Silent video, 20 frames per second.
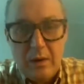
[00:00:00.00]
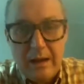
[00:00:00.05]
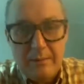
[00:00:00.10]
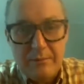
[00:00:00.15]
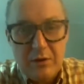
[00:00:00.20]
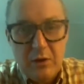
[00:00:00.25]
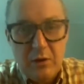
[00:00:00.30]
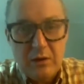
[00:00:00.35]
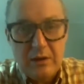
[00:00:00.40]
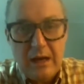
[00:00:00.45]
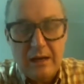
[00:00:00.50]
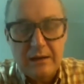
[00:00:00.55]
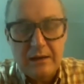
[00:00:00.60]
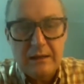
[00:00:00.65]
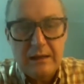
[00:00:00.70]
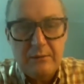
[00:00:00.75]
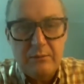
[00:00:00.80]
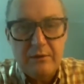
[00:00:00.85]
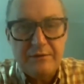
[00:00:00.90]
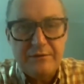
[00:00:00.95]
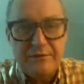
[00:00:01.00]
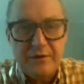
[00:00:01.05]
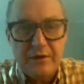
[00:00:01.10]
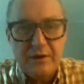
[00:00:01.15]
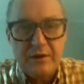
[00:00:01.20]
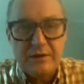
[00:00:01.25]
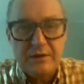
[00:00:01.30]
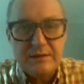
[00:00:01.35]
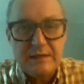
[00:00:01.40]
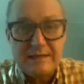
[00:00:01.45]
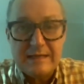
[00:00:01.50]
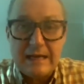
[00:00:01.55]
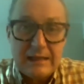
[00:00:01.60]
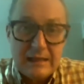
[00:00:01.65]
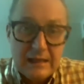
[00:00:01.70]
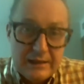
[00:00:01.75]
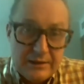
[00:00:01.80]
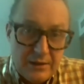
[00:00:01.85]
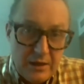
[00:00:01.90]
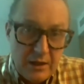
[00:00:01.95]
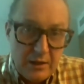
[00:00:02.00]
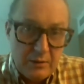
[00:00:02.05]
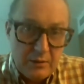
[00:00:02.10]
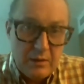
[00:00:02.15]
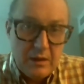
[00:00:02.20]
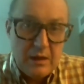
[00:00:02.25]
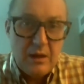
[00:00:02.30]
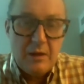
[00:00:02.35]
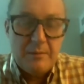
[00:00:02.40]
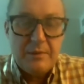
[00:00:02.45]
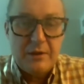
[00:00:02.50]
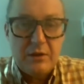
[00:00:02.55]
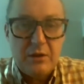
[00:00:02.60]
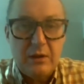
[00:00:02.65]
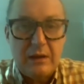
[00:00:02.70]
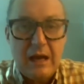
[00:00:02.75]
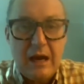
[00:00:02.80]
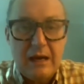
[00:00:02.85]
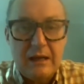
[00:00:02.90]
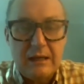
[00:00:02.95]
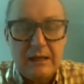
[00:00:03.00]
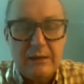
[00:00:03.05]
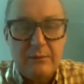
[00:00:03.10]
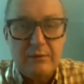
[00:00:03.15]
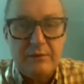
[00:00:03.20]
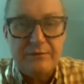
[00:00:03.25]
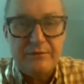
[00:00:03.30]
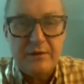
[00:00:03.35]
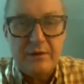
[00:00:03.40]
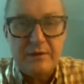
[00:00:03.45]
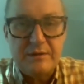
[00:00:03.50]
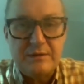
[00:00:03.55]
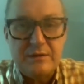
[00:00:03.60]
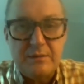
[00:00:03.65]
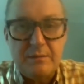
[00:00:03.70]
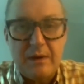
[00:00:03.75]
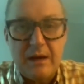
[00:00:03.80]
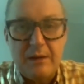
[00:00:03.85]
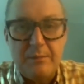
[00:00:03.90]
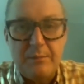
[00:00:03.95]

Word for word: um, you kindly referred. Sadly, no. But you kindly referred to my